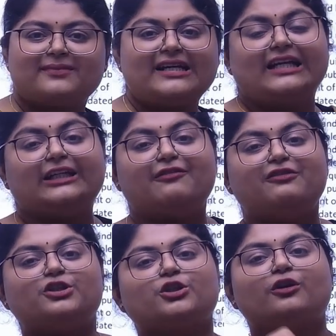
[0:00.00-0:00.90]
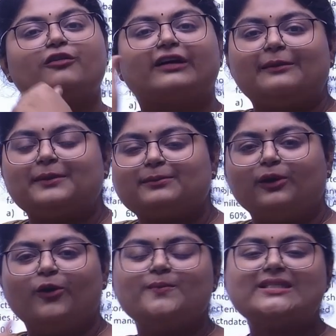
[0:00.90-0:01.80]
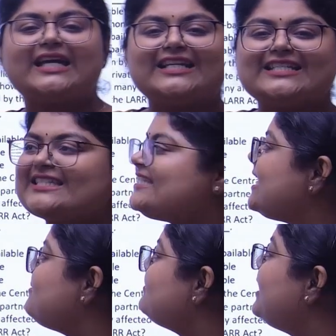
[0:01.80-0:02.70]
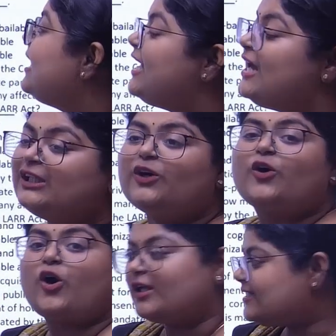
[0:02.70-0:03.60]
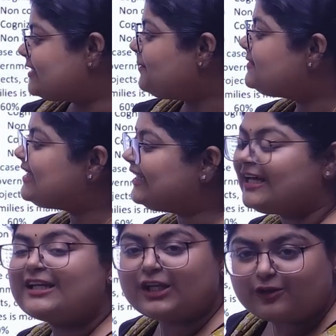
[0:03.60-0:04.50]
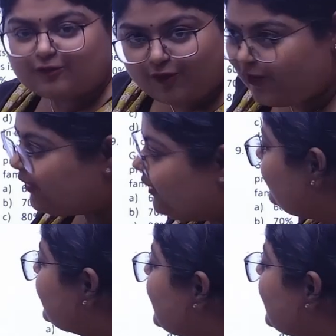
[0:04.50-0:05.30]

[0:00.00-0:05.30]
Definition of culpable homicide is the same. The concepts that are involved